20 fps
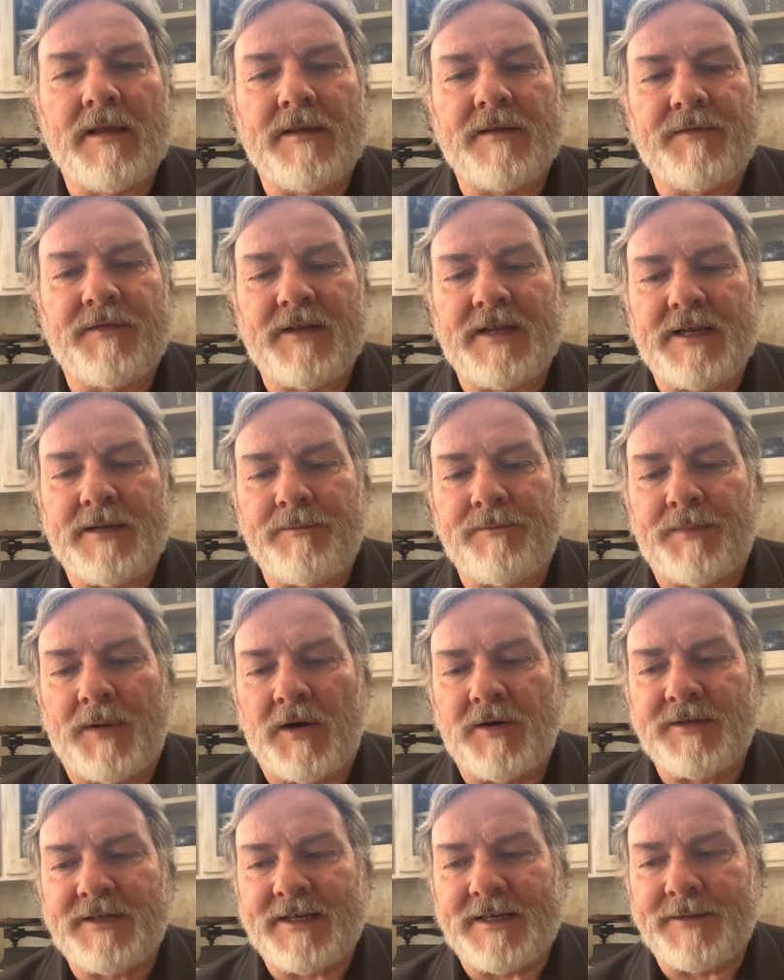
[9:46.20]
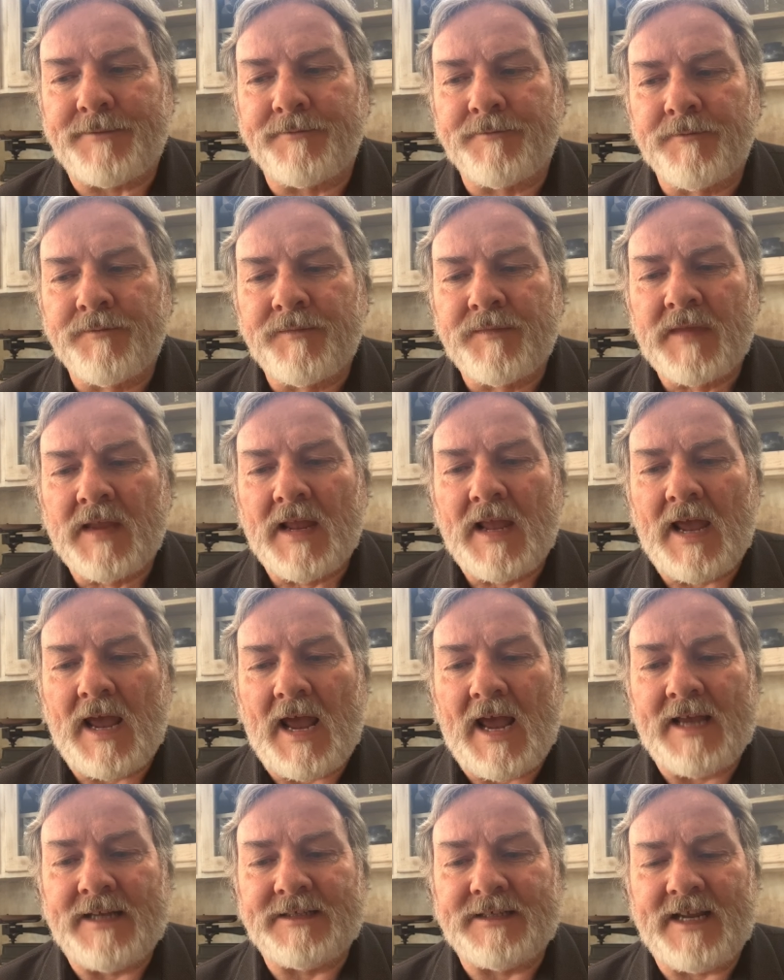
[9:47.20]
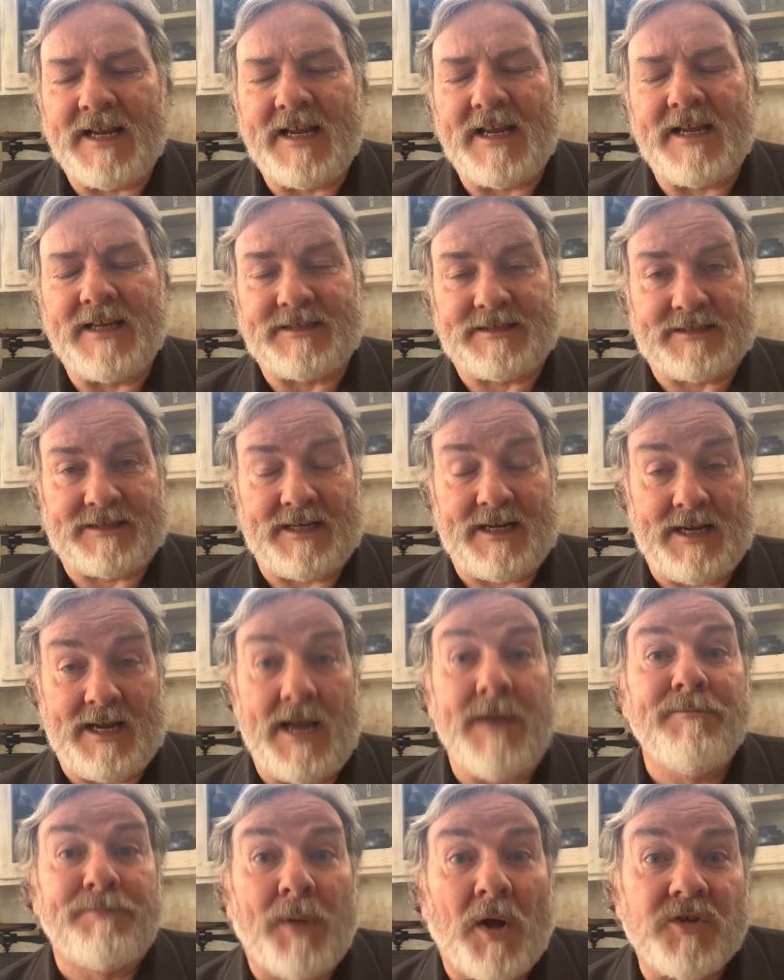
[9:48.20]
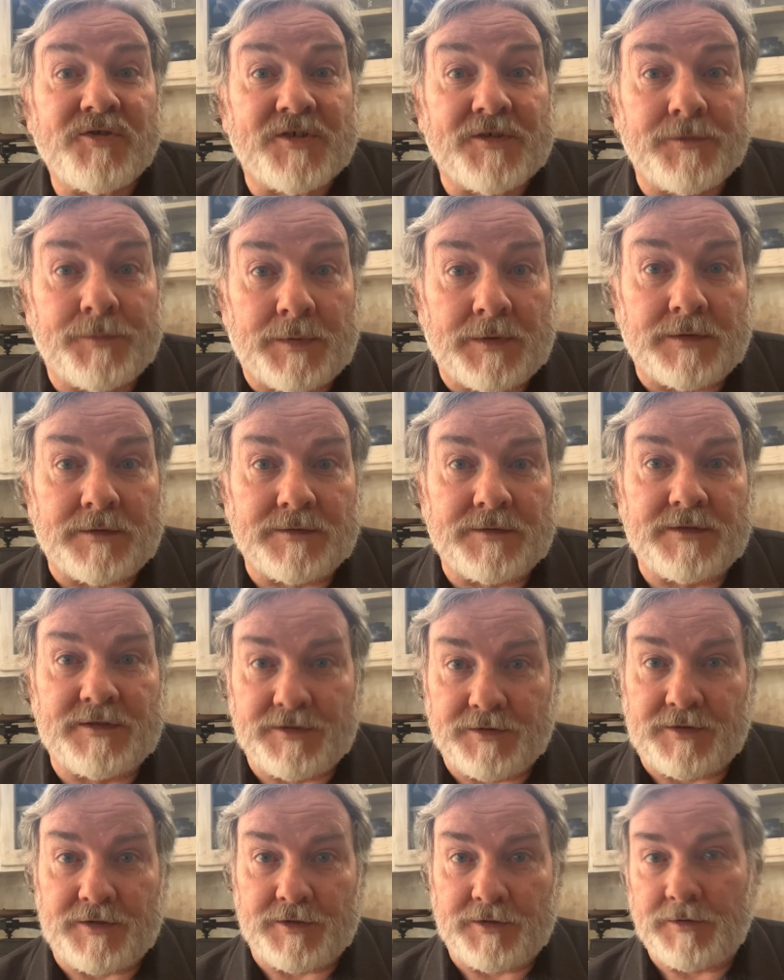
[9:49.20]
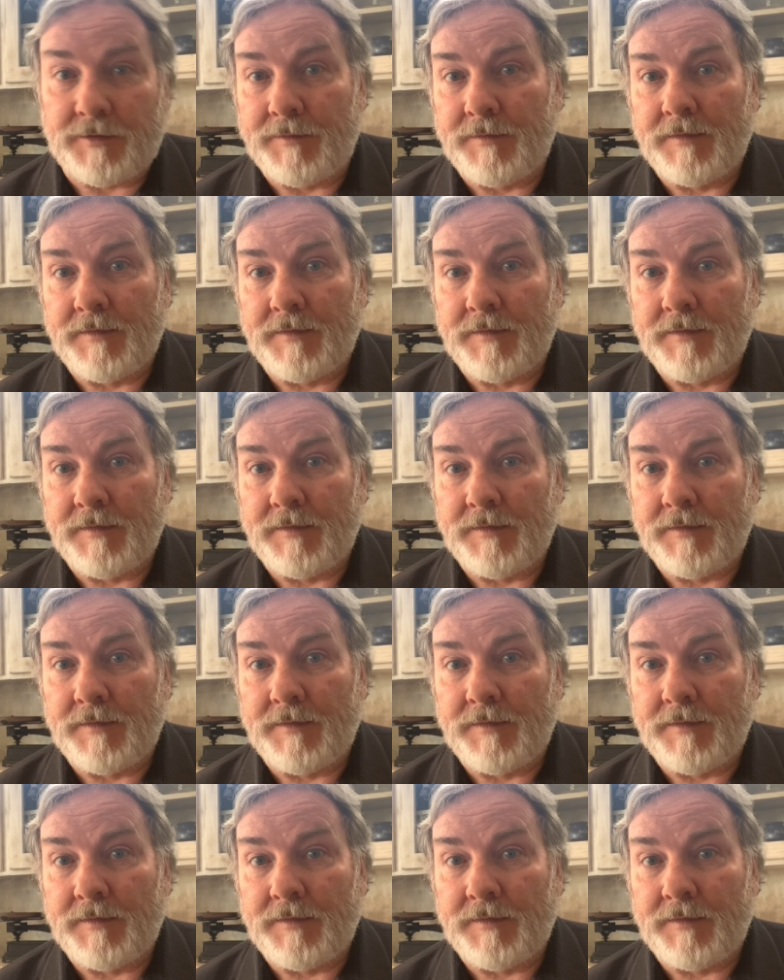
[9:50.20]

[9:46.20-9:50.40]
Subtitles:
the body, and it's impossible to do.